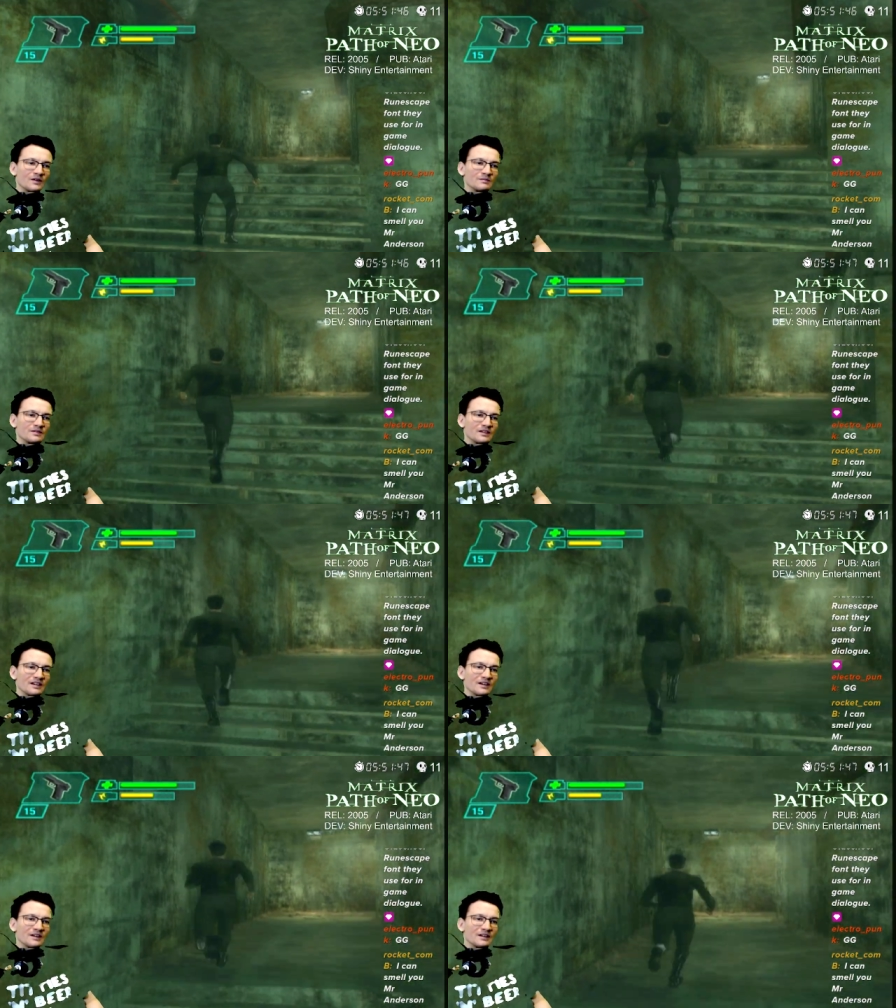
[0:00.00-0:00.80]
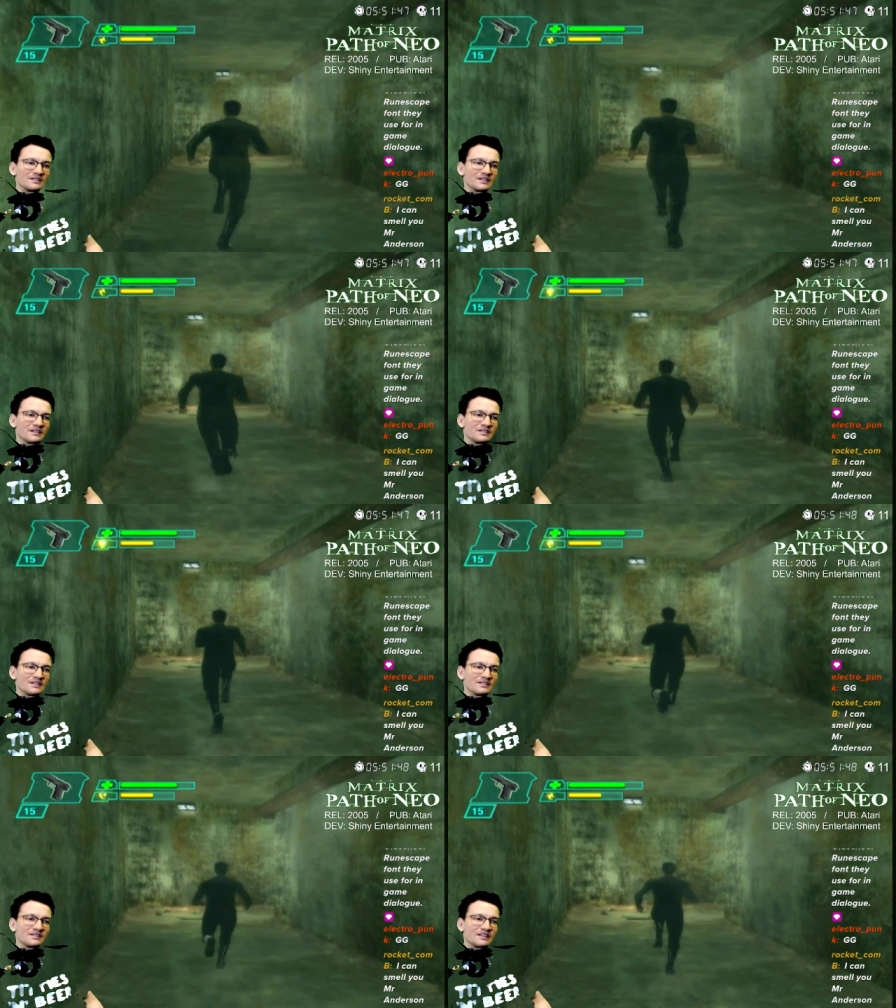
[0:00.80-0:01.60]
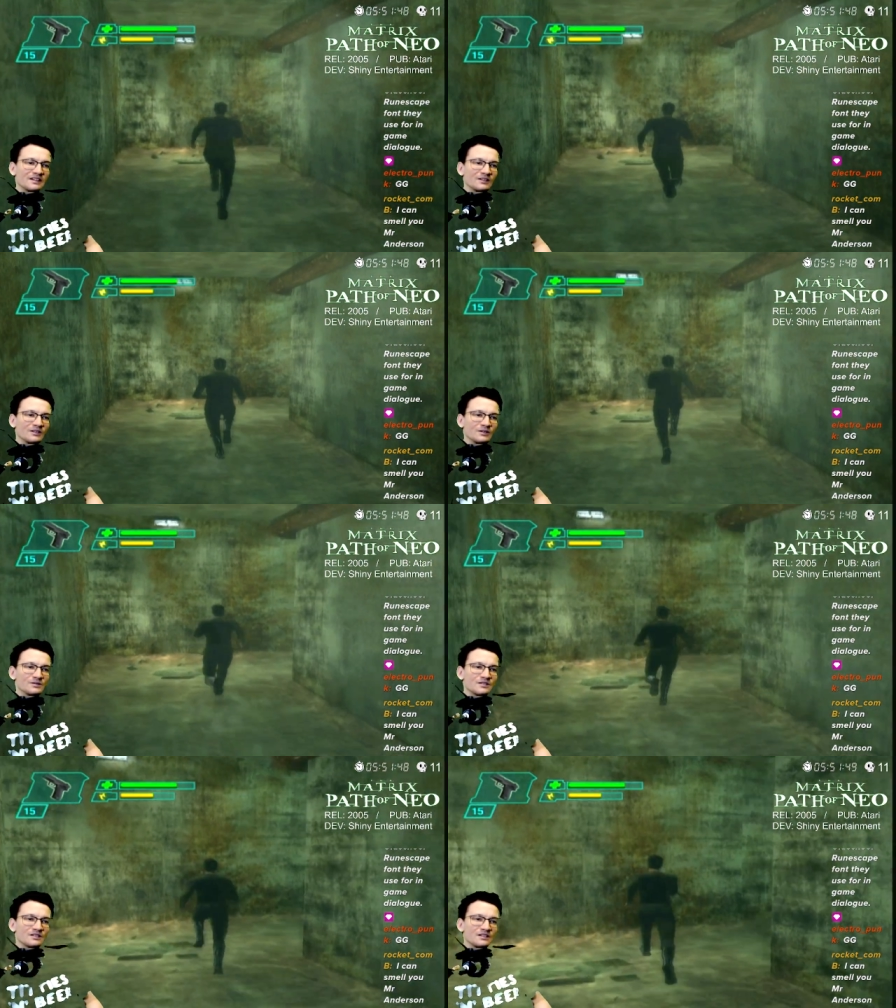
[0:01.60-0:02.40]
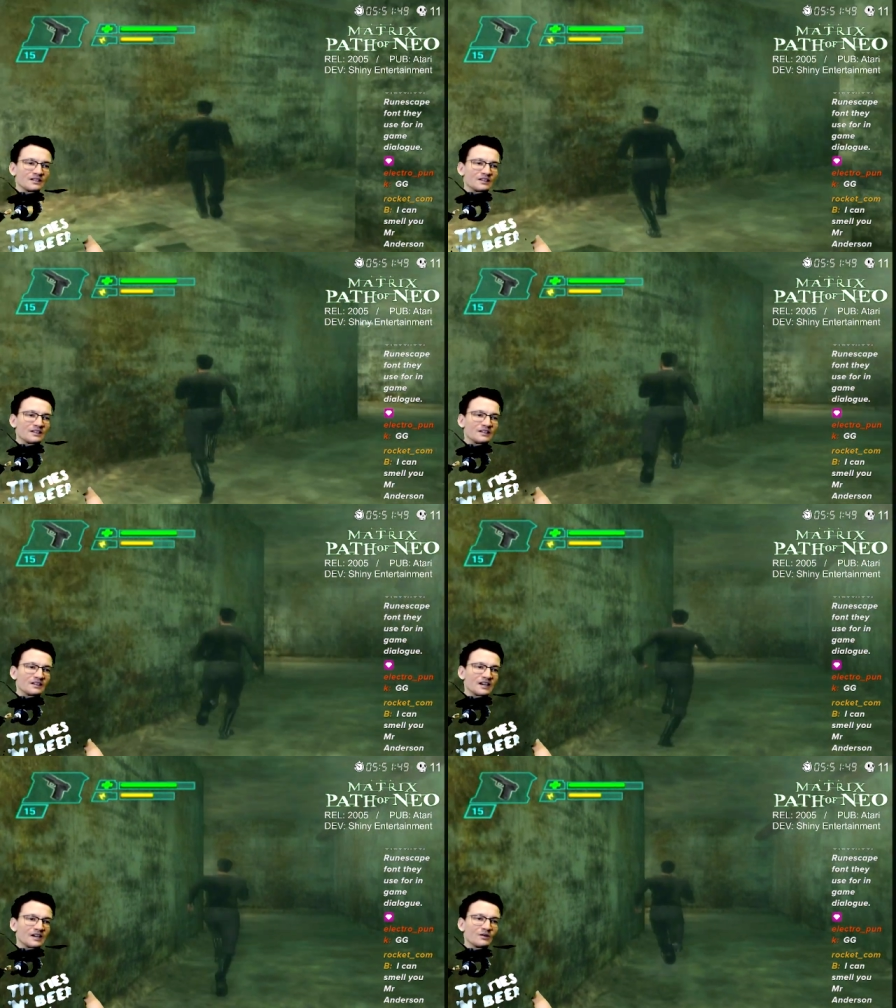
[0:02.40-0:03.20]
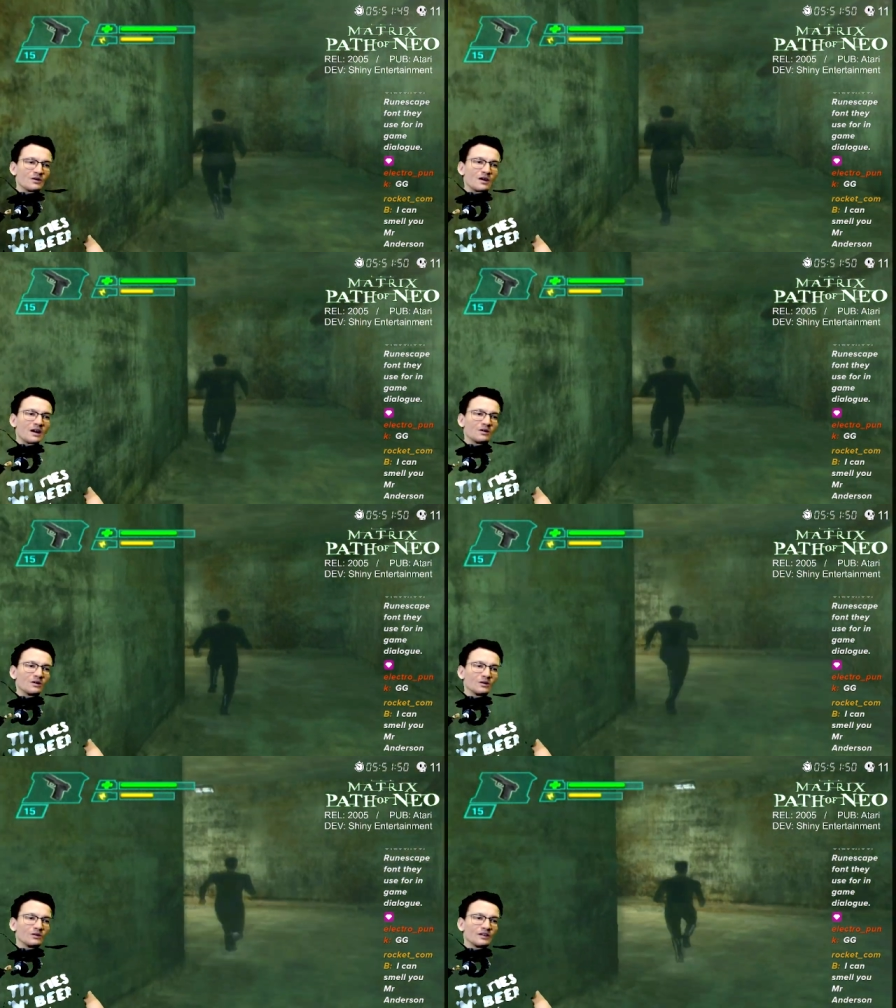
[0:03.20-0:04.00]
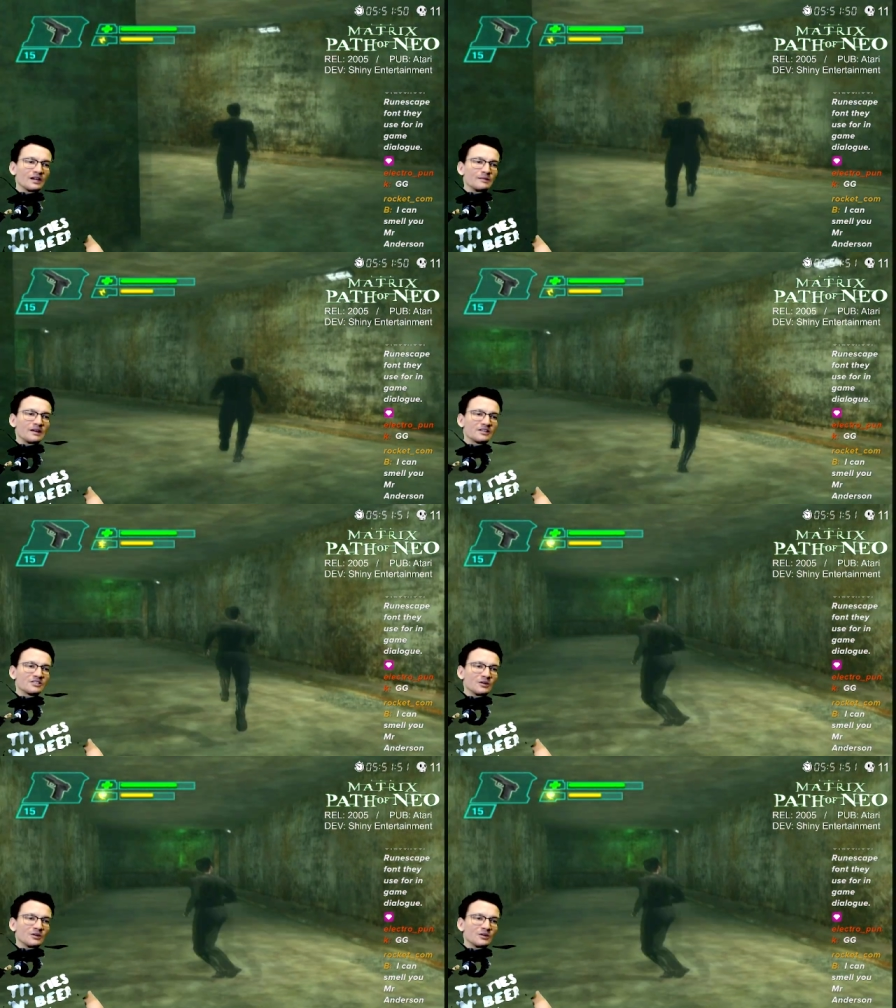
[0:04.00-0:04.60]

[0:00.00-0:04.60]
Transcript: I'm tired. It's it's it's getting close. I don't know how close I am to actually